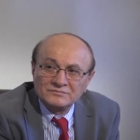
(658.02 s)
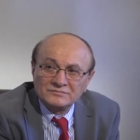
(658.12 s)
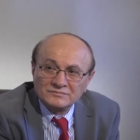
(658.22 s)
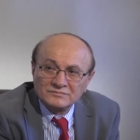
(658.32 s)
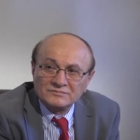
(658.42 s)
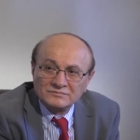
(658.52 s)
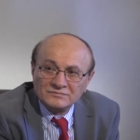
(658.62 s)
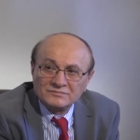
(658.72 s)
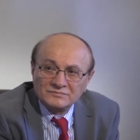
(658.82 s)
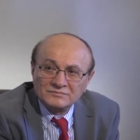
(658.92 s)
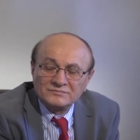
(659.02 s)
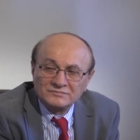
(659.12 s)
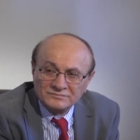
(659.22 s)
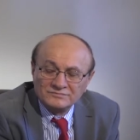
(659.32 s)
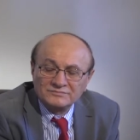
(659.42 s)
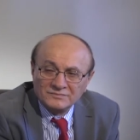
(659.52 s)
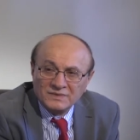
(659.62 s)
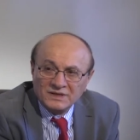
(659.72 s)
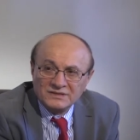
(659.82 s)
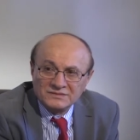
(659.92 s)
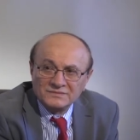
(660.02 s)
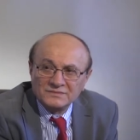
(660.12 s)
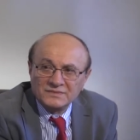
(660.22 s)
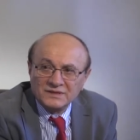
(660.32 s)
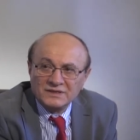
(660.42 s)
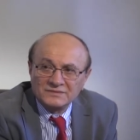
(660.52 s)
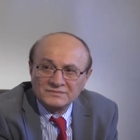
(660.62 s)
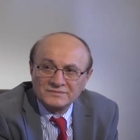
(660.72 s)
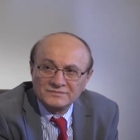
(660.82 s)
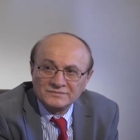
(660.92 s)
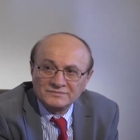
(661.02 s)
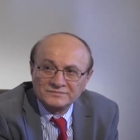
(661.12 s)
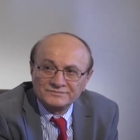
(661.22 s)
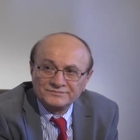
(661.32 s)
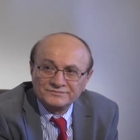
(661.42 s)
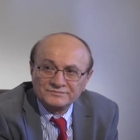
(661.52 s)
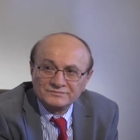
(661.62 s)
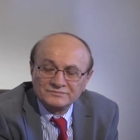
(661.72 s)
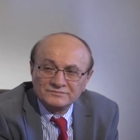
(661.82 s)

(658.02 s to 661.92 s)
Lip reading: spending, a kind of quality. And that has to be done in a